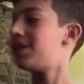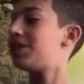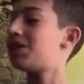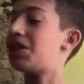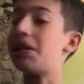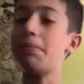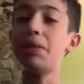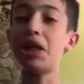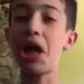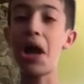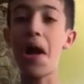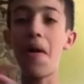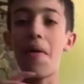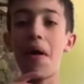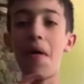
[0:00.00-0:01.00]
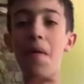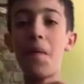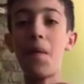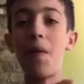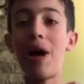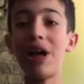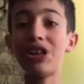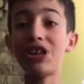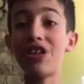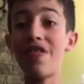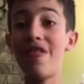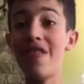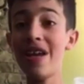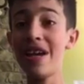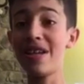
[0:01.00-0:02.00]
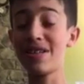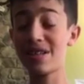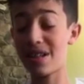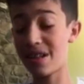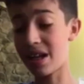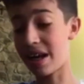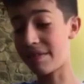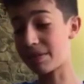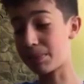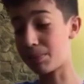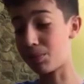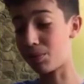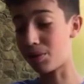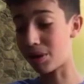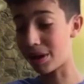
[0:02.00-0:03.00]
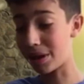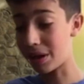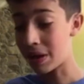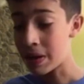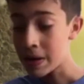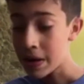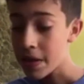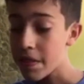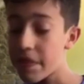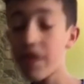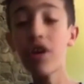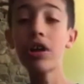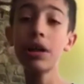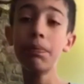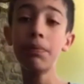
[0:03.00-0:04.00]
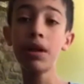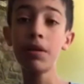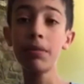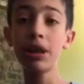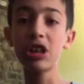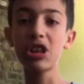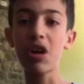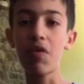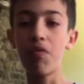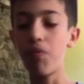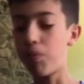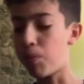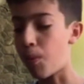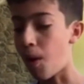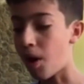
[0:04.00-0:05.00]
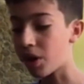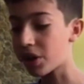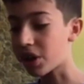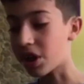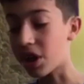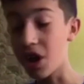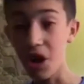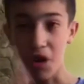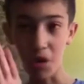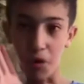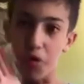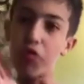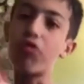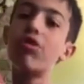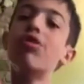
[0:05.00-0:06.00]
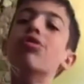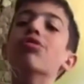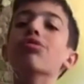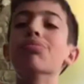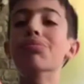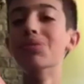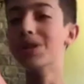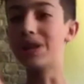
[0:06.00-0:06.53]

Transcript: So let me go wash this, and then I have to pour 30 millimeters of water, room